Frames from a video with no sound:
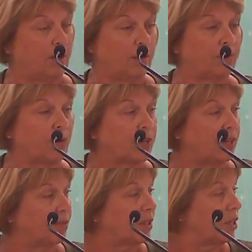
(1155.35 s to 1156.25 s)
for the
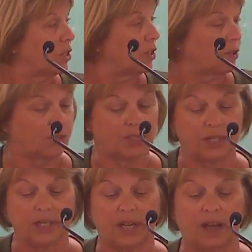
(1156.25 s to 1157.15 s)
invitation here
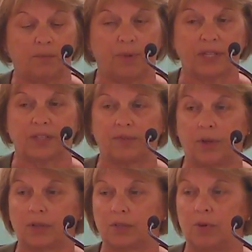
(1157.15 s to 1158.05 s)
tonight, and best of
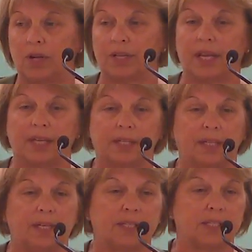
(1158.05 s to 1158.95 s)
luck to all the
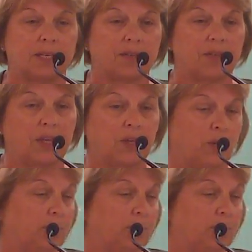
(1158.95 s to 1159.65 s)
candidates. Thank you.